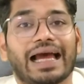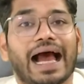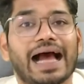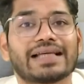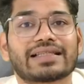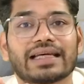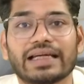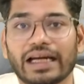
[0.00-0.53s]

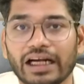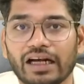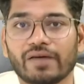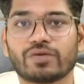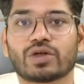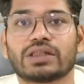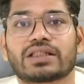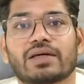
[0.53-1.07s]
as an
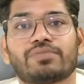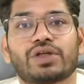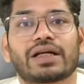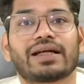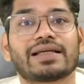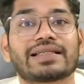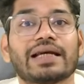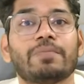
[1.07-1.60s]
individual
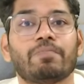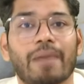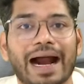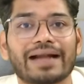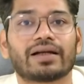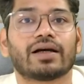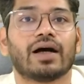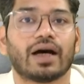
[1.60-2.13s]
subject doesn't
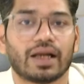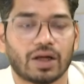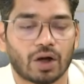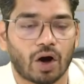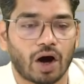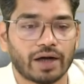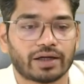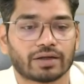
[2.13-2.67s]
matter a
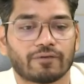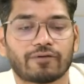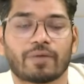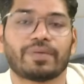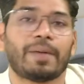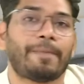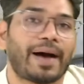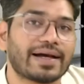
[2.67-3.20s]
lot
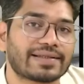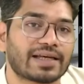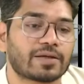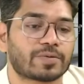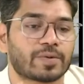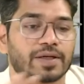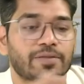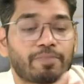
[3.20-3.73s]
from the
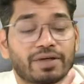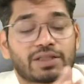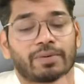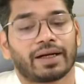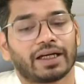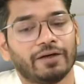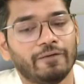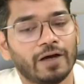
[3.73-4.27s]
passing
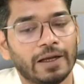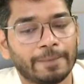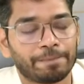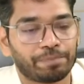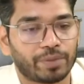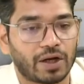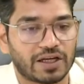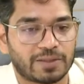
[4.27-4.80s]
perspective,
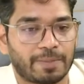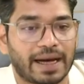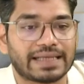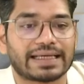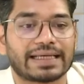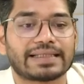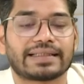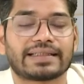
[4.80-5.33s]
because
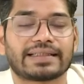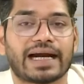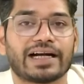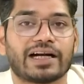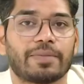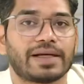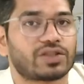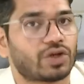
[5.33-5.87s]
passing is
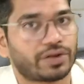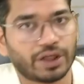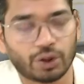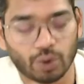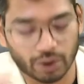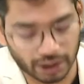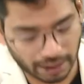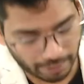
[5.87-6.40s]
decided based on the
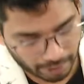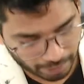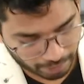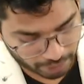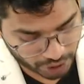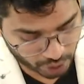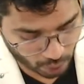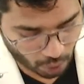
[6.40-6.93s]
total
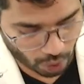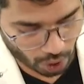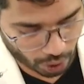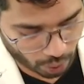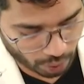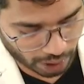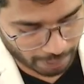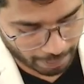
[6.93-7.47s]
score
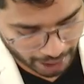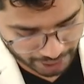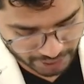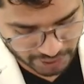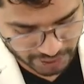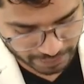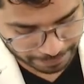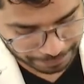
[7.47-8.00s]
or total
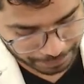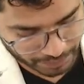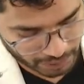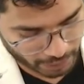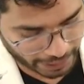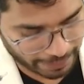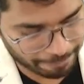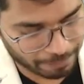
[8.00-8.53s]
marks.
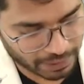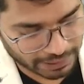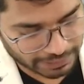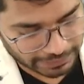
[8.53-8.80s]
Okay.